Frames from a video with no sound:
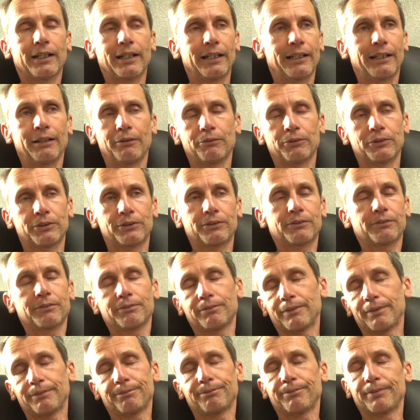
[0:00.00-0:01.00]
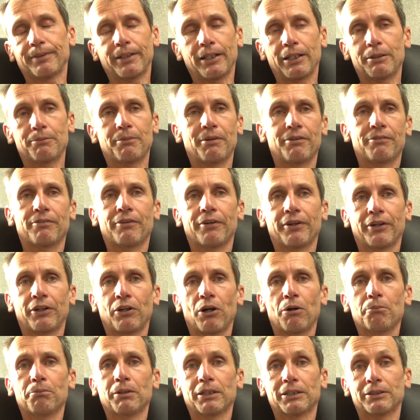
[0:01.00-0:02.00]
that was going to be very
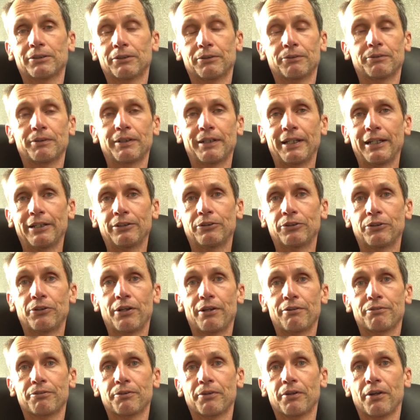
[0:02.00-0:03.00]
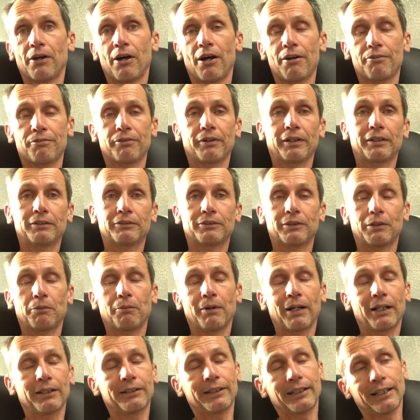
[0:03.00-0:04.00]
complex because you need to do it from the high frequency
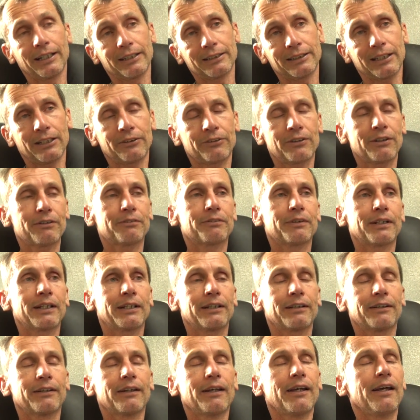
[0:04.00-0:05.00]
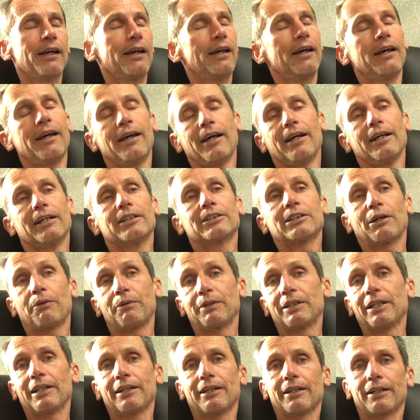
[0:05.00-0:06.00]
welding, etc. So
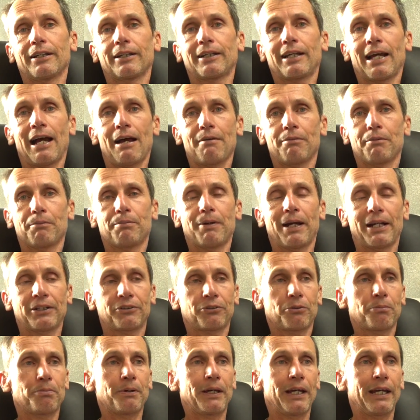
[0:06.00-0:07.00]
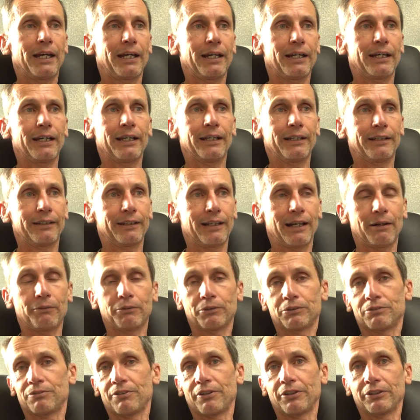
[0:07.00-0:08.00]
we did a carbon patch repair, and that
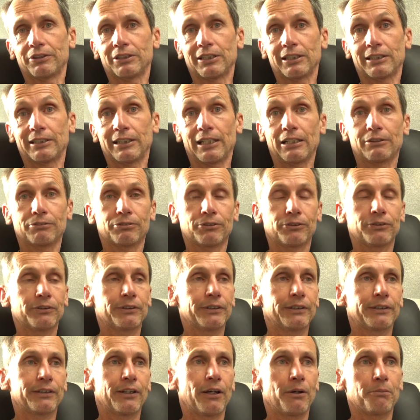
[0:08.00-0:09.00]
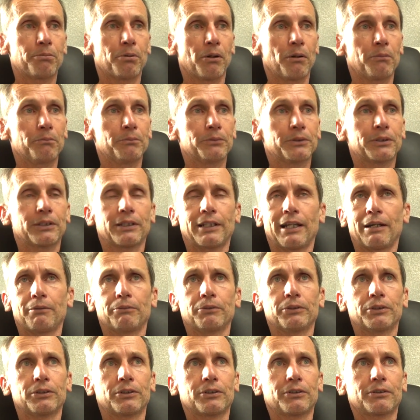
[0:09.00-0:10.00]
was very successful and no problems, and that
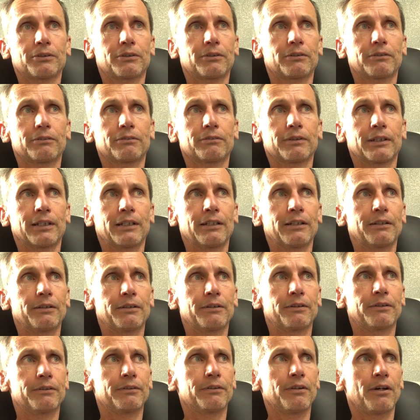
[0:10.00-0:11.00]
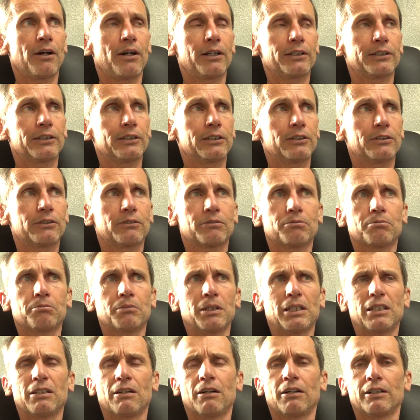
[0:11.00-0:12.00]
was in the 90s,
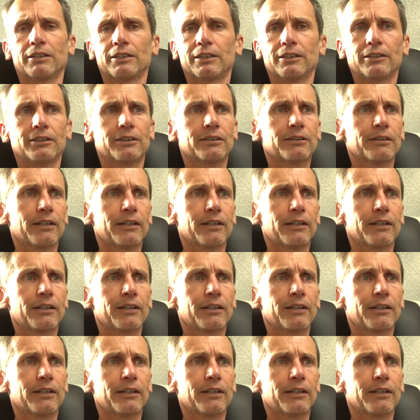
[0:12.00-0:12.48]
mid 90s.